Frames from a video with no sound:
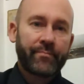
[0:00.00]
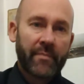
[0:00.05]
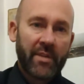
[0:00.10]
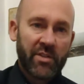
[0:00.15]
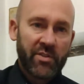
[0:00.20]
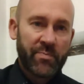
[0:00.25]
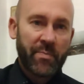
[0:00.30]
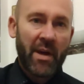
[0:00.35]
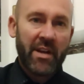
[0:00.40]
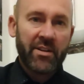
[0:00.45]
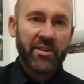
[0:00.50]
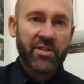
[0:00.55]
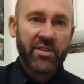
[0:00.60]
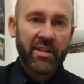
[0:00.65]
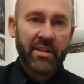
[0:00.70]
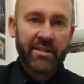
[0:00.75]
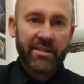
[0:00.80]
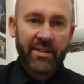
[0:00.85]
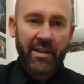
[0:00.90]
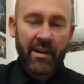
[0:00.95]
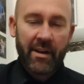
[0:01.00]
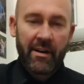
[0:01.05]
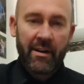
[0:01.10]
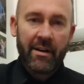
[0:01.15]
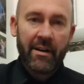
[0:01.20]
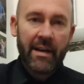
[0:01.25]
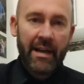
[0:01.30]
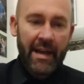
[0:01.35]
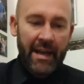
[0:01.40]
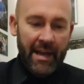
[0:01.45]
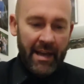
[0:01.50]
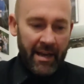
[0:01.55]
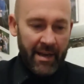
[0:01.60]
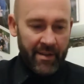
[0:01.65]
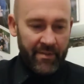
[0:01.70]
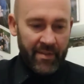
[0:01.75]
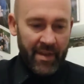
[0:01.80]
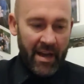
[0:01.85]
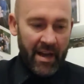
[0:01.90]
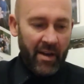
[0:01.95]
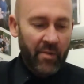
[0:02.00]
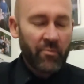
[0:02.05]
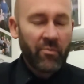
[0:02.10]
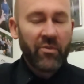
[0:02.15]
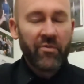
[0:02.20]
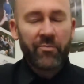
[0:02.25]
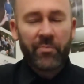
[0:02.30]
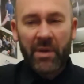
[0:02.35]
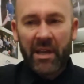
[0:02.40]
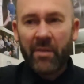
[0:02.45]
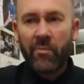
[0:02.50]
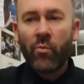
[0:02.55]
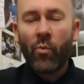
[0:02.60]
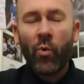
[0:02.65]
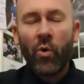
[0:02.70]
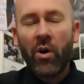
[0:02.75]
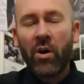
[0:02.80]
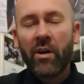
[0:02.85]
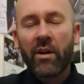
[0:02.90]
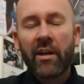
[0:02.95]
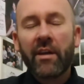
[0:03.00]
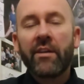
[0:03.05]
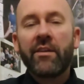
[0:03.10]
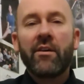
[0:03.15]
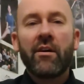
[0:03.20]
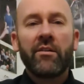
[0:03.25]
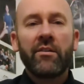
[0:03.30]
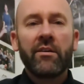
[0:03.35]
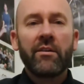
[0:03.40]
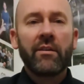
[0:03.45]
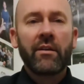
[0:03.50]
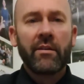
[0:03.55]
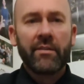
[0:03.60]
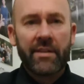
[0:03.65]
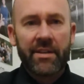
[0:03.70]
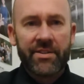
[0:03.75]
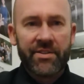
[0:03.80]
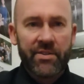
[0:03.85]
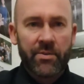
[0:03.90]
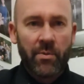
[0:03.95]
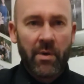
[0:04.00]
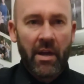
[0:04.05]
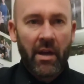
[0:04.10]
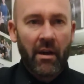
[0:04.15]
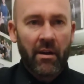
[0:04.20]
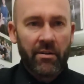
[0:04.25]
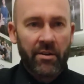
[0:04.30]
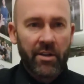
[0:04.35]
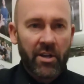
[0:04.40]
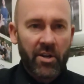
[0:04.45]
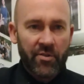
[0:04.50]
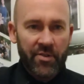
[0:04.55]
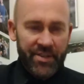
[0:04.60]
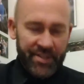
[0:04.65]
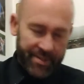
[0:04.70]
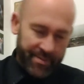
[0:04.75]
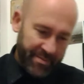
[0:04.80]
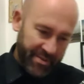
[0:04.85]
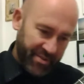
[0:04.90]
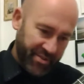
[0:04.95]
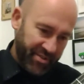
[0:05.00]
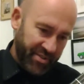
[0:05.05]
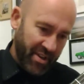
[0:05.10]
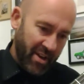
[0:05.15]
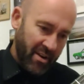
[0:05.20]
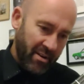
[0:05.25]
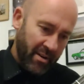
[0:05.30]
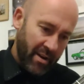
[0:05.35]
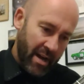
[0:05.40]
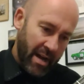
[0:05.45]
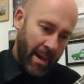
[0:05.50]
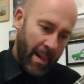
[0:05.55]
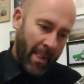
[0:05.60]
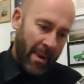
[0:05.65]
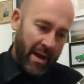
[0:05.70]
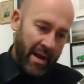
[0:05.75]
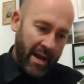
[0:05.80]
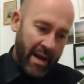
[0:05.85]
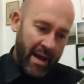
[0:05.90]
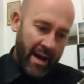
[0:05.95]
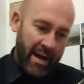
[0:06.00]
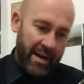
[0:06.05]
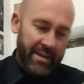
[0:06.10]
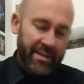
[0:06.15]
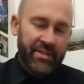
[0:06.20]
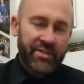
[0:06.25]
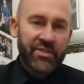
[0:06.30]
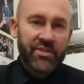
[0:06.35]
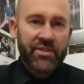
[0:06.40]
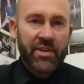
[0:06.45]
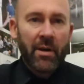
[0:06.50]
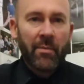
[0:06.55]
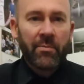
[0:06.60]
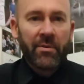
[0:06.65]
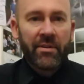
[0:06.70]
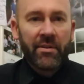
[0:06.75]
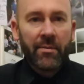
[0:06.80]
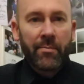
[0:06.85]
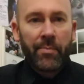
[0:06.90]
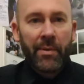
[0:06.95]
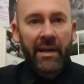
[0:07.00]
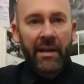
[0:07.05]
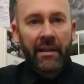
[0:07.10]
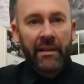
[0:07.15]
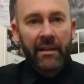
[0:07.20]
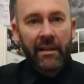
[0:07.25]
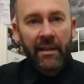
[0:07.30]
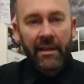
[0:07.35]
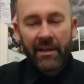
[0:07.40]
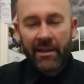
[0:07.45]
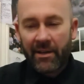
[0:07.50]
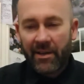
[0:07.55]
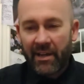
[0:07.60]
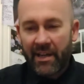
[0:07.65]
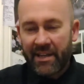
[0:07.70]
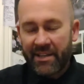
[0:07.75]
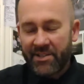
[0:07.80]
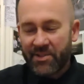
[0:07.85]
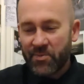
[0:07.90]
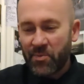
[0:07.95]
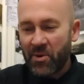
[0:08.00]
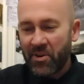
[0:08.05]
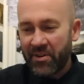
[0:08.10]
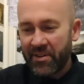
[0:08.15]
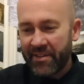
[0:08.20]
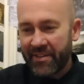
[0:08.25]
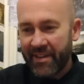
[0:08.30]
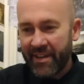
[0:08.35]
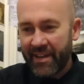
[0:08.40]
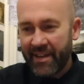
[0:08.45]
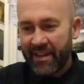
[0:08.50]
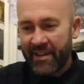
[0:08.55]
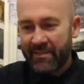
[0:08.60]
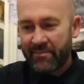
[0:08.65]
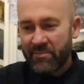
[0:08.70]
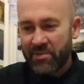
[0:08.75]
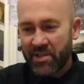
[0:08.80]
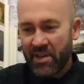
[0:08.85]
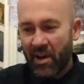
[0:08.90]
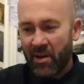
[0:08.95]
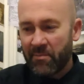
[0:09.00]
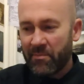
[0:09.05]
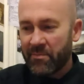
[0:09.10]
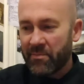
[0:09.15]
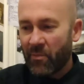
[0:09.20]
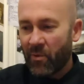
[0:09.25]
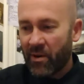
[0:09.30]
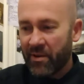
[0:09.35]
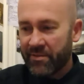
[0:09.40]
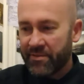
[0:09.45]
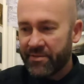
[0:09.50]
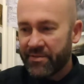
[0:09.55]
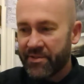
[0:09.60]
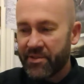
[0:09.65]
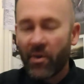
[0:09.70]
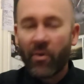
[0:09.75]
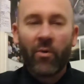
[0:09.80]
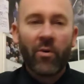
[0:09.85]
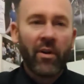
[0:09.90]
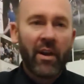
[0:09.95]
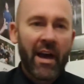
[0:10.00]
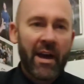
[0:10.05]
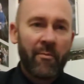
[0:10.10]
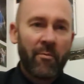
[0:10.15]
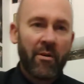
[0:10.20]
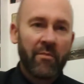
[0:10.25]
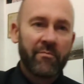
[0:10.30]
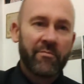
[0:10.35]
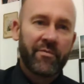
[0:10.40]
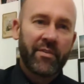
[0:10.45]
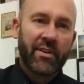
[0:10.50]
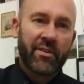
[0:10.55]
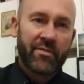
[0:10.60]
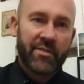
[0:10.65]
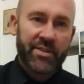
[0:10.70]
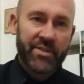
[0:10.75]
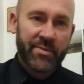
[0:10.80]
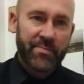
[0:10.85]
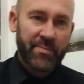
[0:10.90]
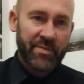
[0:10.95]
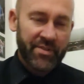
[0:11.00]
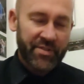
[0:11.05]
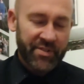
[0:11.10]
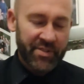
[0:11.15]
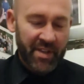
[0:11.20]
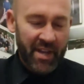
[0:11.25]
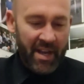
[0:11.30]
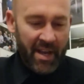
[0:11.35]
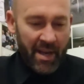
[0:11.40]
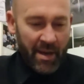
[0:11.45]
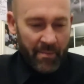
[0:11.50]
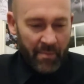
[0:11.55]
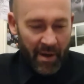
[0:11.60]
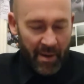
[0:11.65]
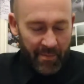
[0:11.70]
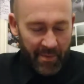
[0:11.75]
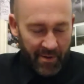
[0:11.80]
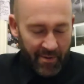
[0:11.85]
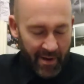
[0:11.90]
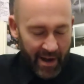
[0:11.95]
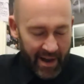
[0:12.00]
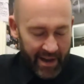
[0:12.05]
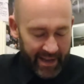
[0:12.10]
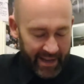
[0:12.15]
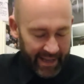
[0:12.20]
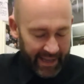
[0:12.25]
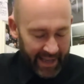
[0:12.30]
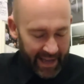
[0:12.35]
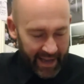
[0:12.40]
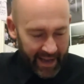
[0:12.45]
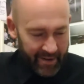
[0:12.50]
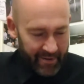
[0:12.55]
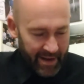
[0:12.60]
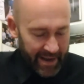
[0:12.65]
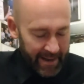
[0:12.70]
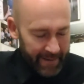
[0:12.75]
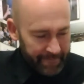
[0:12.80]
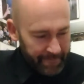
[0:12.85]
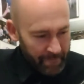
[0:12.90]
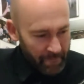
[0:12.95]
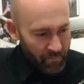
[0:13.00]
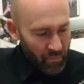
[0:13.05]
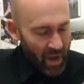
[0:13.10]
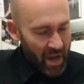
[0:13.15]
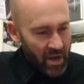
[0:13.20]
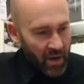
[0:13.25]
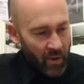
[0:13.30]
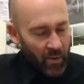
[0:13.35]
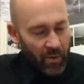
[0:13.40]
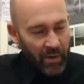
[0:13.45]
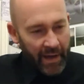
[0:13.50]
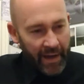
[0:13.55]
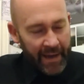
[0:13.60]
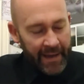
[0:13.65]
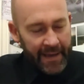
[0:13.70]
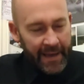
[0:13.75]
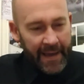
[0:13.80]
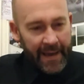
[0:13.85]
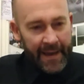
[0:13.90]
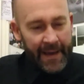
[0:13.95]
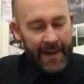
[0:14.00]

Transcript: Spanish guitar and that, and we've been working on this week on a Christmas song, and it's top of the bill. It's one of the top ones, All I Want for Christmas by Mariah Carey. Okay,